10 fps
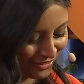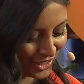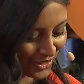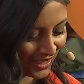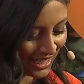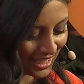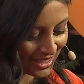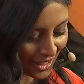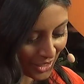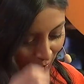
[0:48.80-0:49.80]
you for joining.
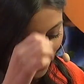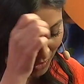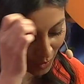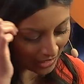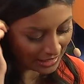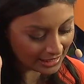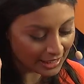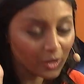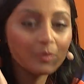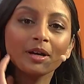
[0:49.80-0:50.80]
So I just want to talk a
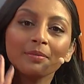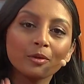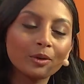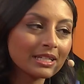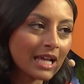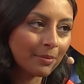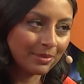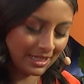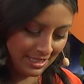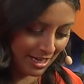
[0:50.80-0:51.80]
little bit about what is
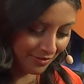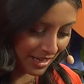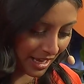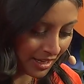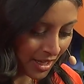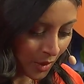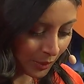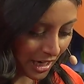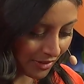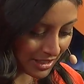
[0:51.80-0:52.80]
happening at DevNet.
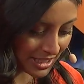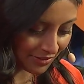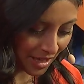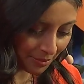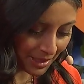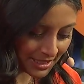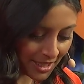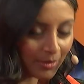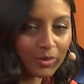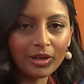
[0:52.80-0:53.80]
We have the DevNet
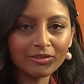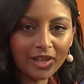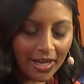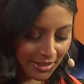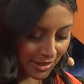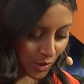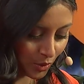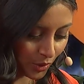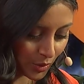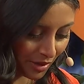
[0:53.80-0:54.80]
meetups, we have lightning
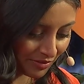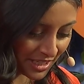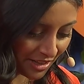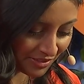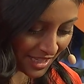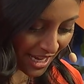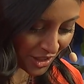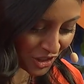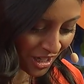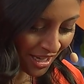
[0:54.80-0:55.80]
talks, we have Dev Dash.